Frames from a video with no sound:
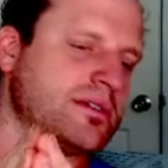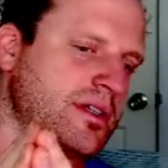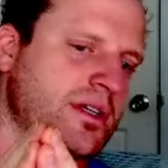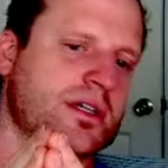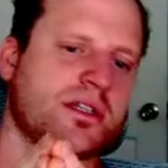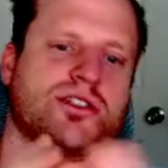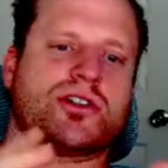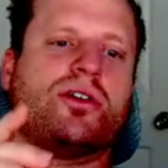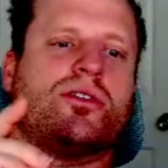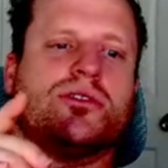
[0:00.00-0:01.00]
So the
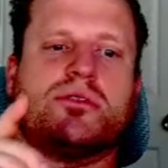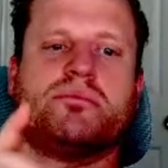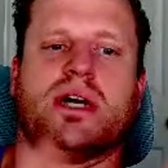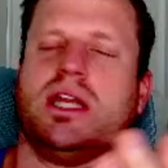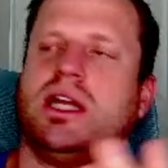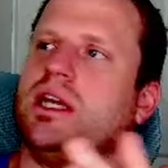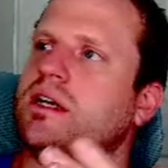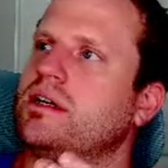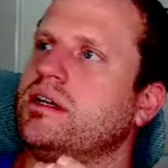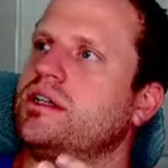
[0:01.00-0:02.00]
money,
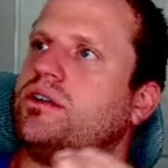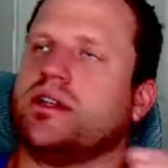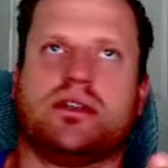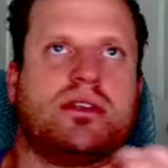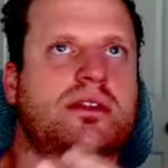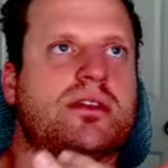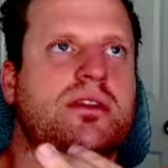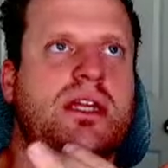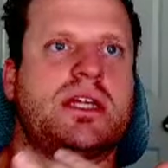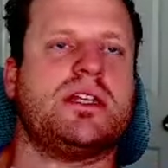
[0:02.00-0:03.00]
the
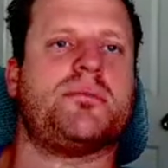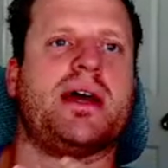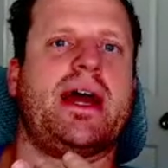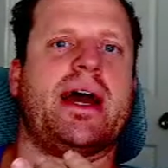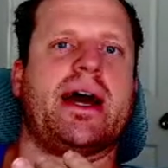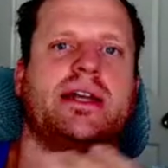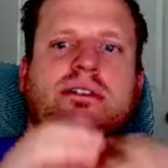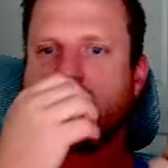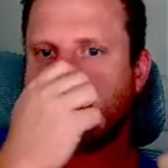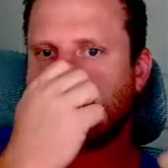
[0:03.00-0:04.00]
income I had
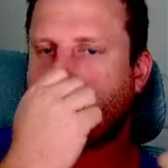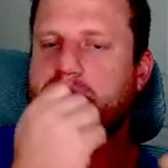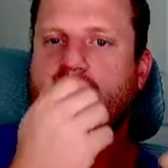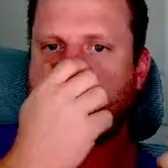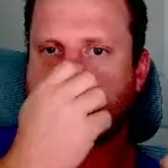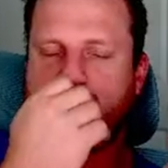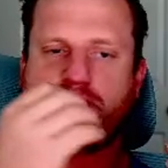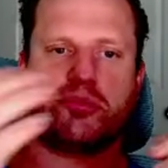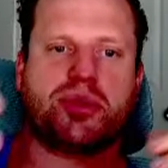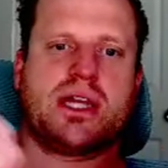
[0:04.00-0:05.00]
from a couple different
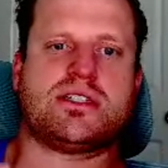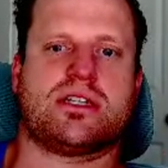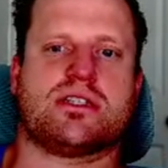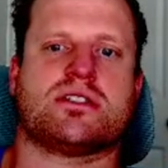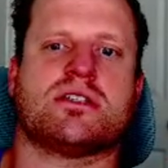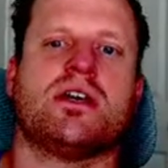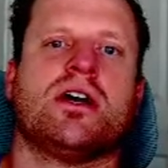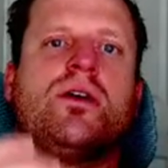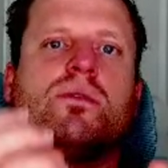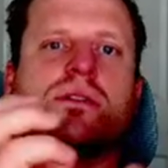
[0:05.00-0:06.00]
places
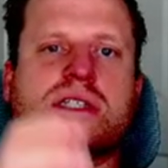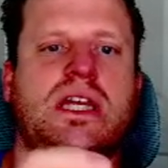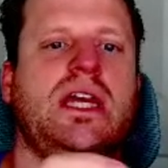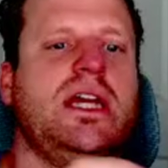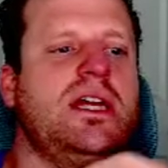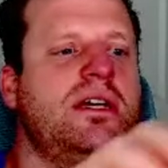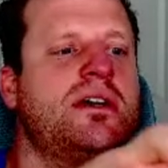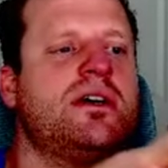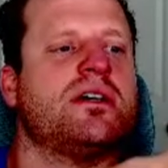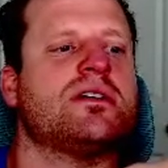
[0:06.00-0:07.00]
was key
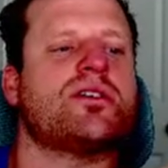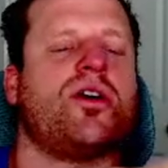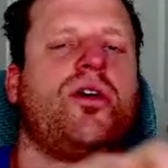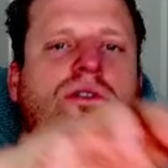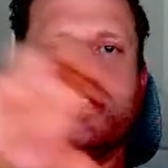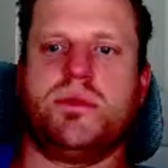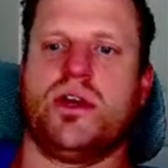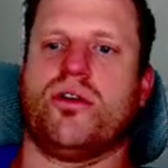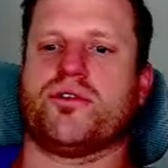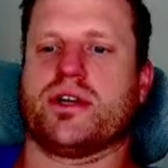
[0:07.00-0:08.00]
to holding me over
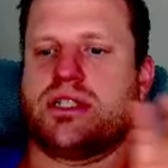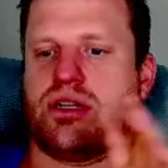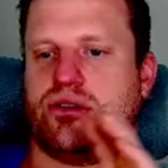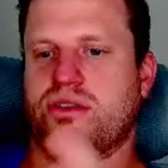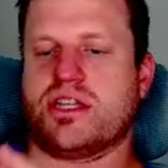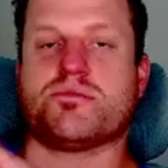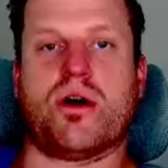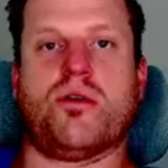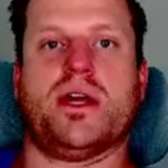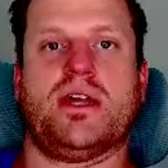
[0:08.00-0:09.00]
until this
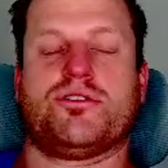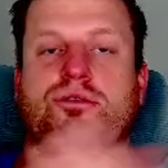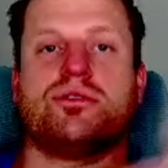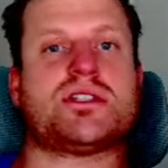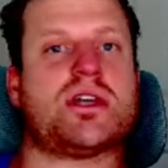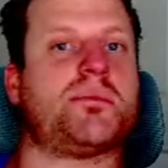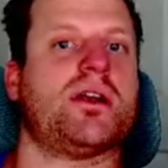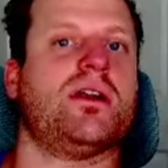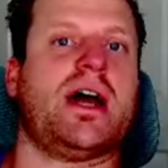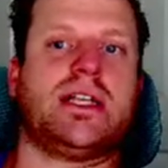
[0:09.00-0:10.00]
moment. Through the summer, I
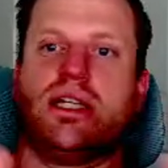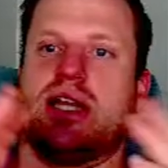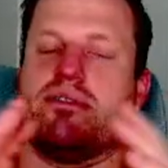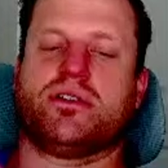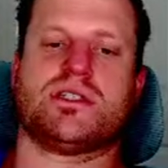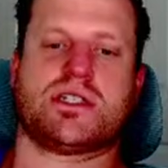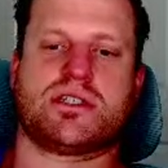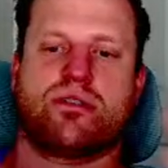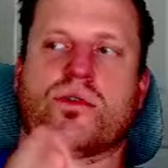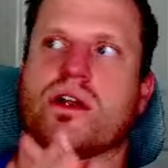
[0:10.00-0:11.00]
didn't have consistent
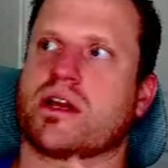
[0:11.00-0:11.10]
work.